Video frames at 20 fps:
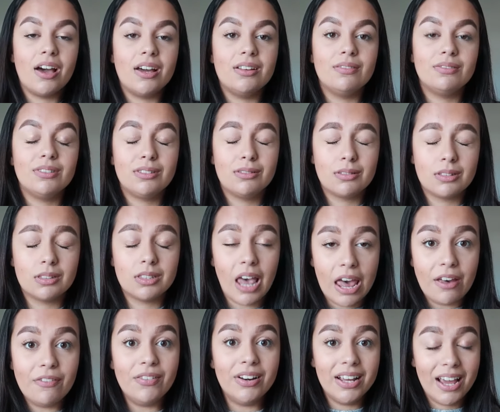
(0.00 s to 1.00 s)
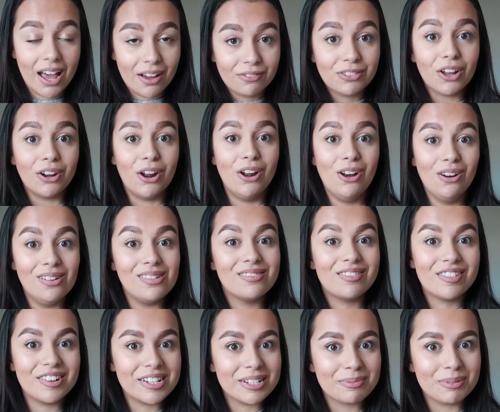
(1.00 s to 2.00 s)
I definitely have done a lot
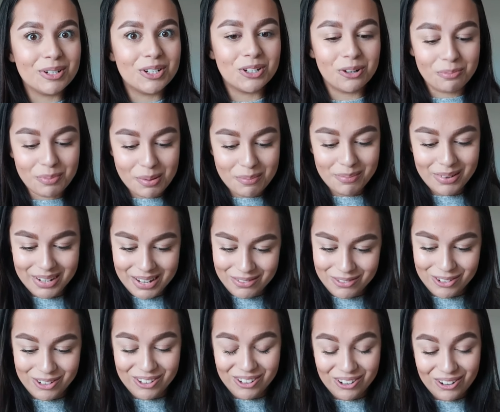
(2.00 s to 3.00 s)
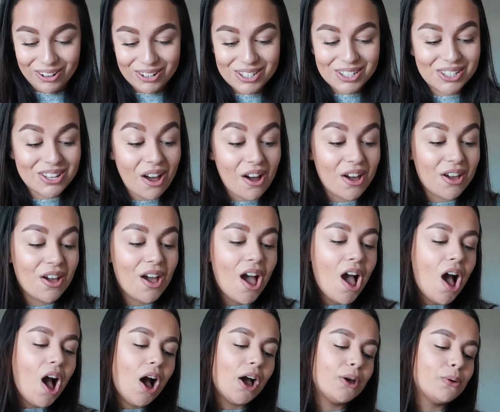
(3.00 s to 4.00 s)
of Christmas shopping, believe it or not. So I
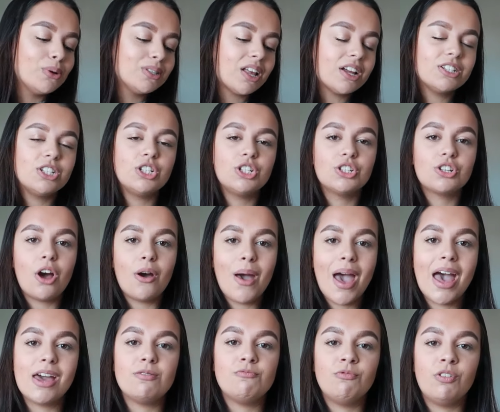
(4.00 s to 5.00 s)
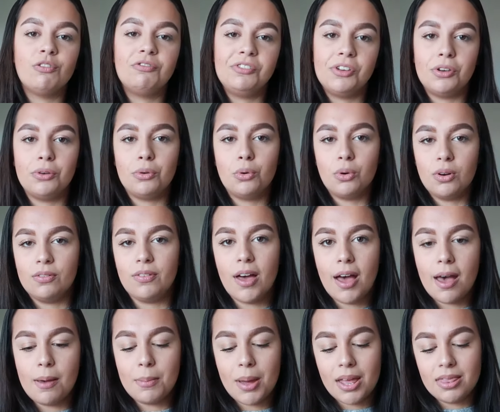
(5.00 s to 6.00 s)
always like to just go ahead and review all of
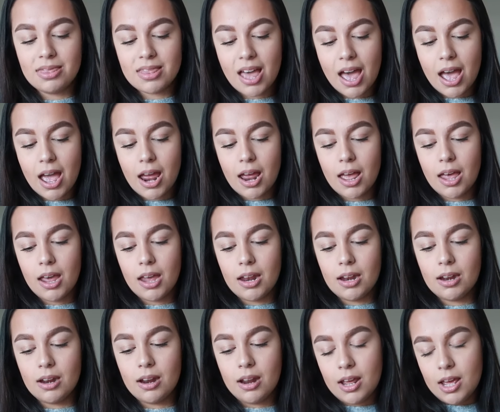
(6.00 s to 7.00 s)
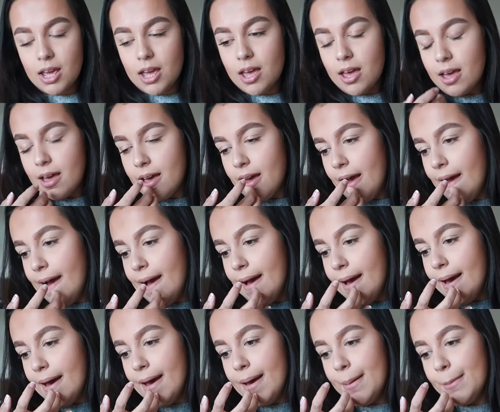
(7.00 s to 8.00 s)
them and then
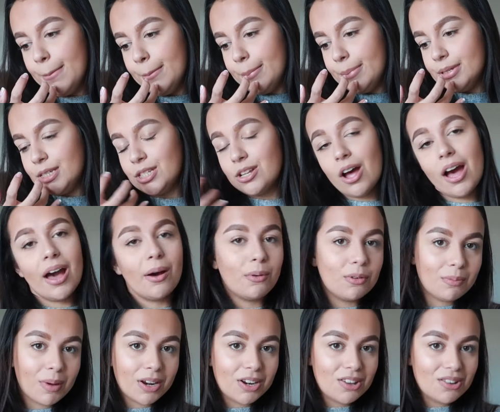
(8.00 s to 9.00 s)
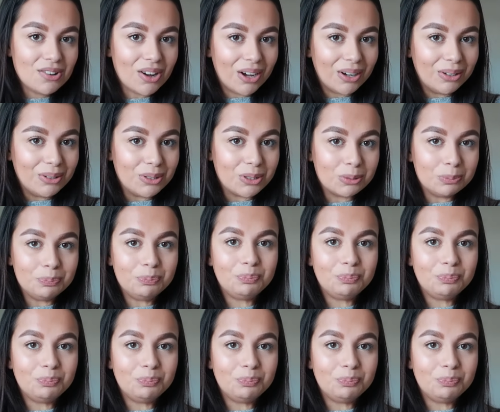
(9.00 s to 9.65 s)
um, start out with my new goals.